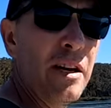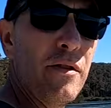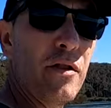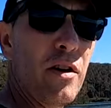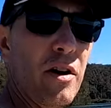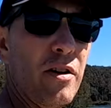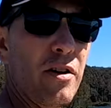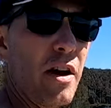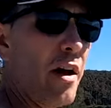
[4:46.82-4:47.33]
and
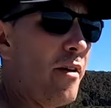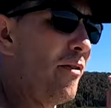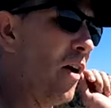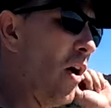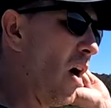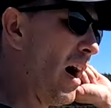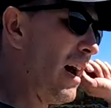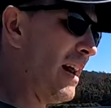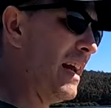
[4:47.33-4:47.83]
you've got enough
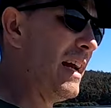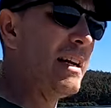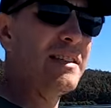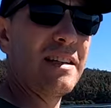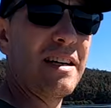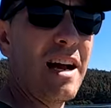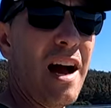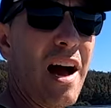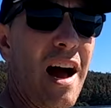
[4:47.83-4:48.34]
height here
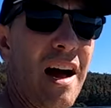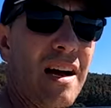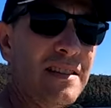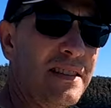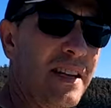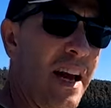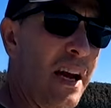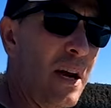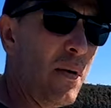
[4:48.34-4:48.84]
to
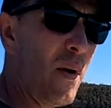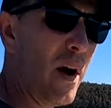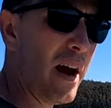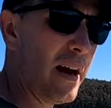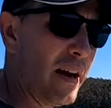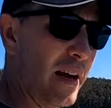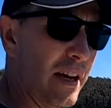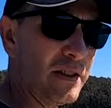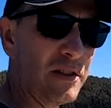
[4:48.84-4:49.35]
cast
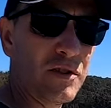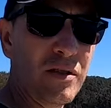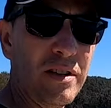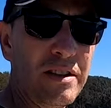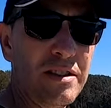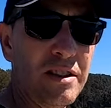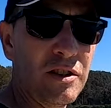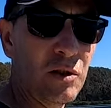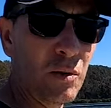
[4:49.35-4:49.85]
anyway in
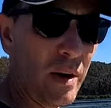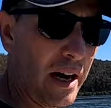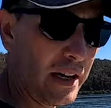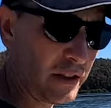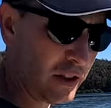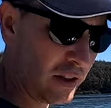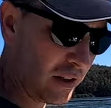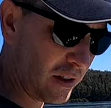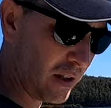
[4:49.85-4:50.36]
estuary
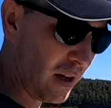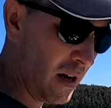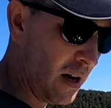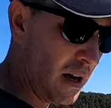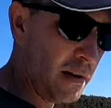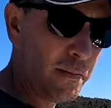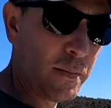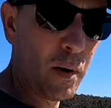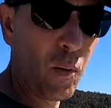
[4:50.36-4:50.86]
situations.
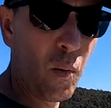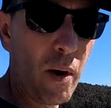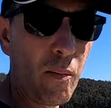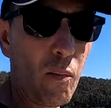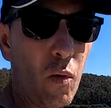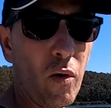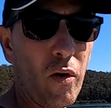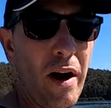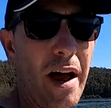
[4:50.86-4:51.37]
But
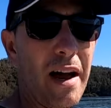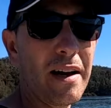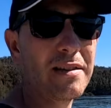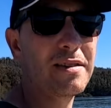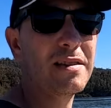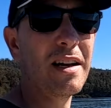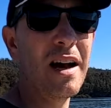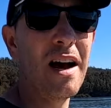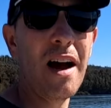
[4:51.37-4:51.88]
when we're
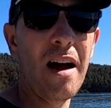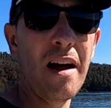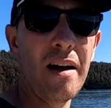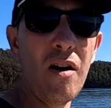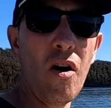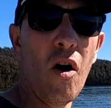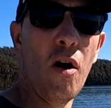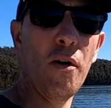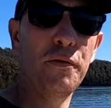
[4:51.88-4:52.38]
out
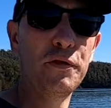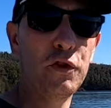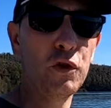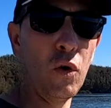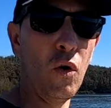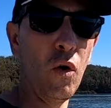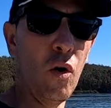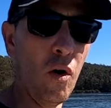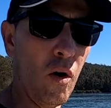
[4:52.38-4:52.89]

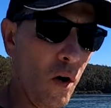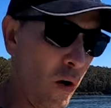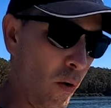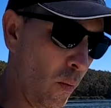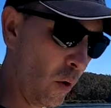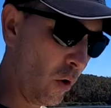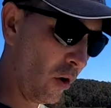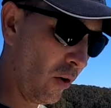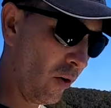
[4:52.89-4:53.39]
offshore
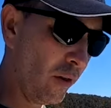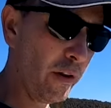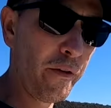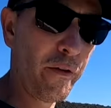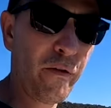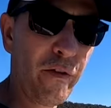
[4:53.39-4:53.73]
or we're on the